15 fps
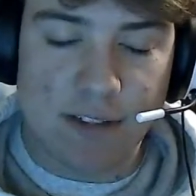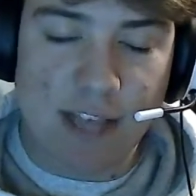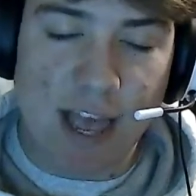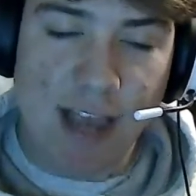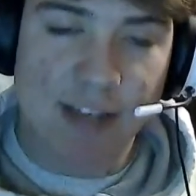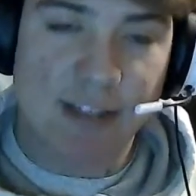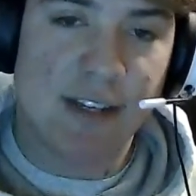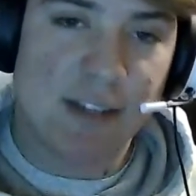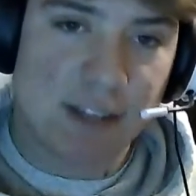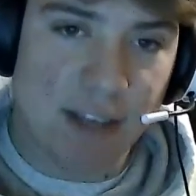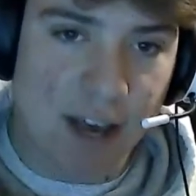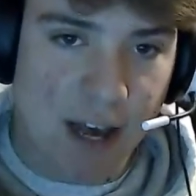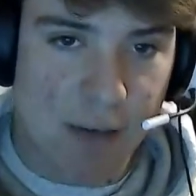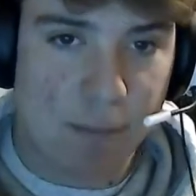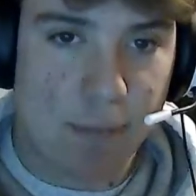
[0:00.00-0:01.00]

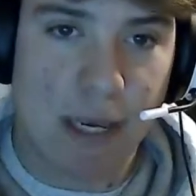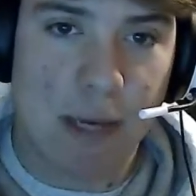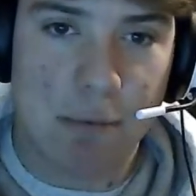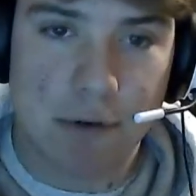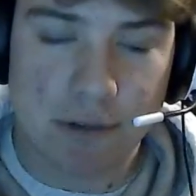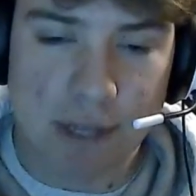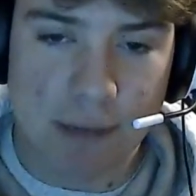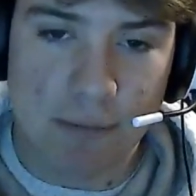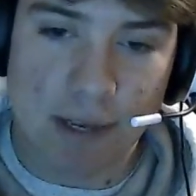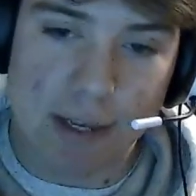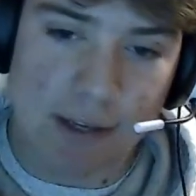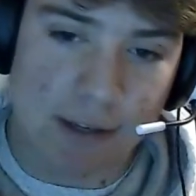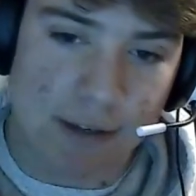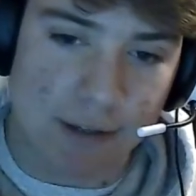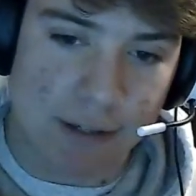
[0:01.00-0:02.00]
technically on paper they
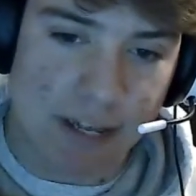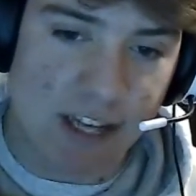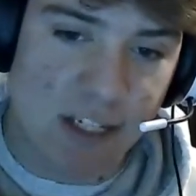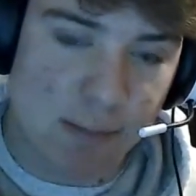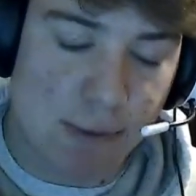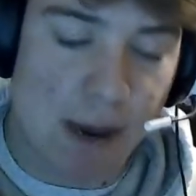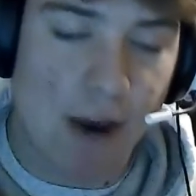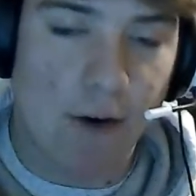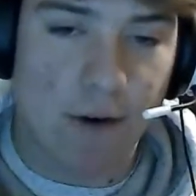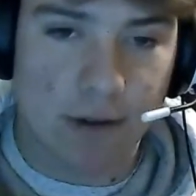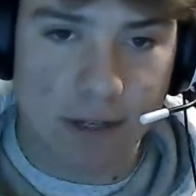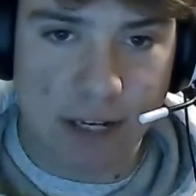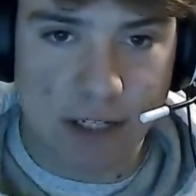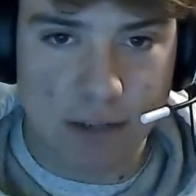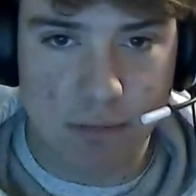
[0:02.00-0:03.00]
make less power,
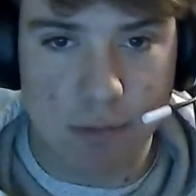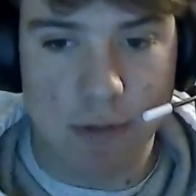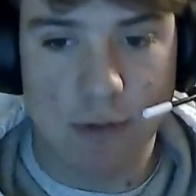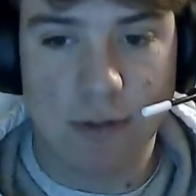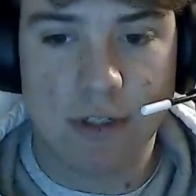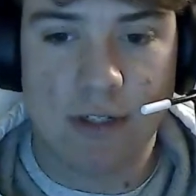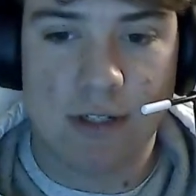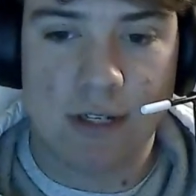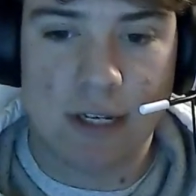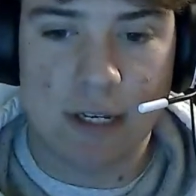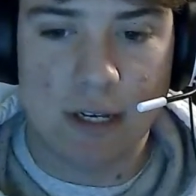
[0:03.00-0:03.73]
less boost,